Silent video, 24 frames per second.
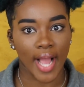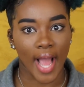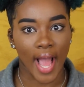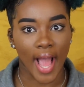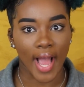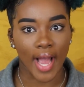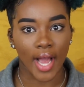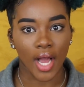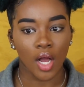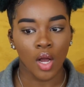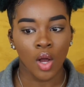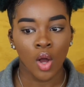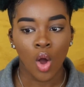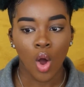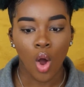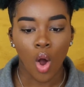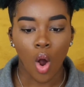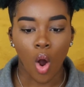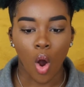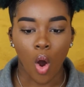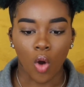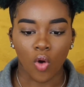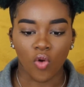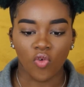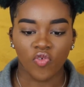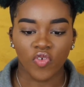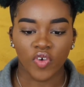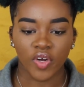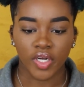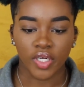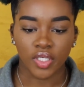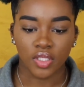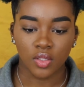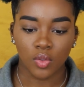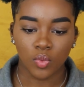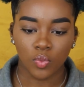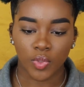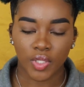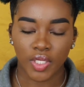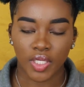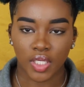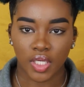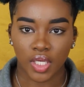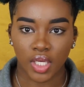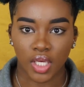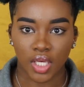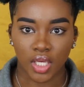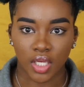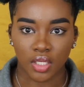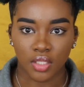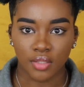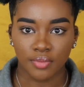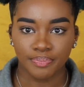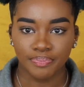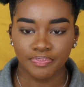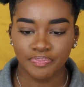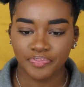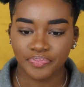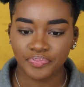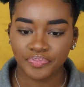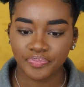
got over the weekend